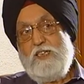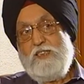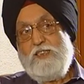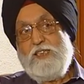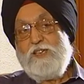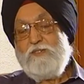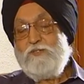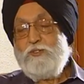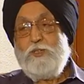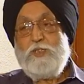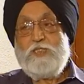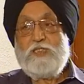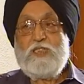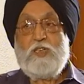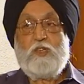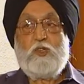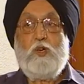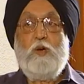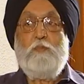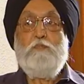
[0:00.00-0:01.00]
Therefore, it's
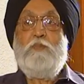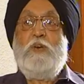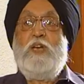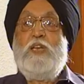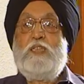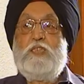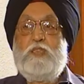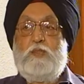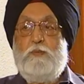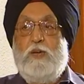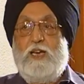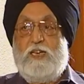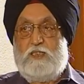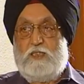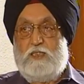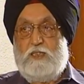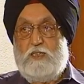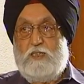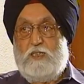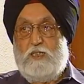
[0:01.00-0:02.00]
a complex
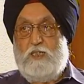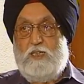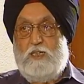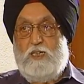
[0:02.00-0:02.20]
matter.